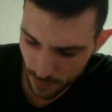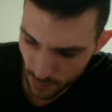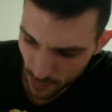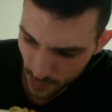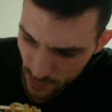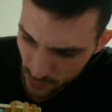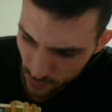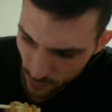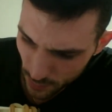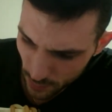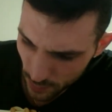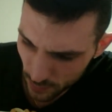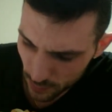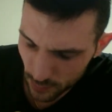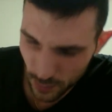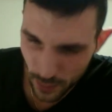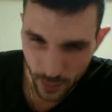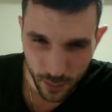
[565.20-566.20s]
place
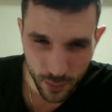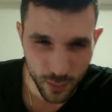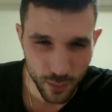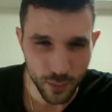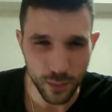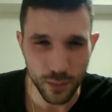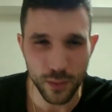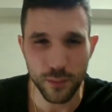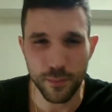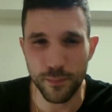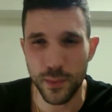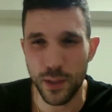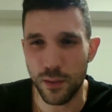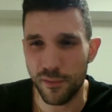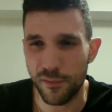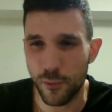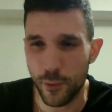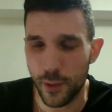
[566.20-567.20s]
where like all
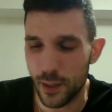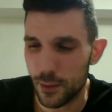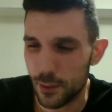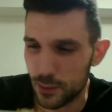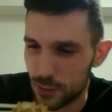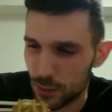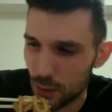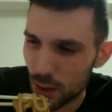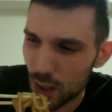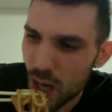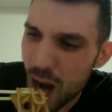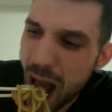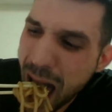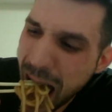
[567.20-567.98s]
the foreigners are.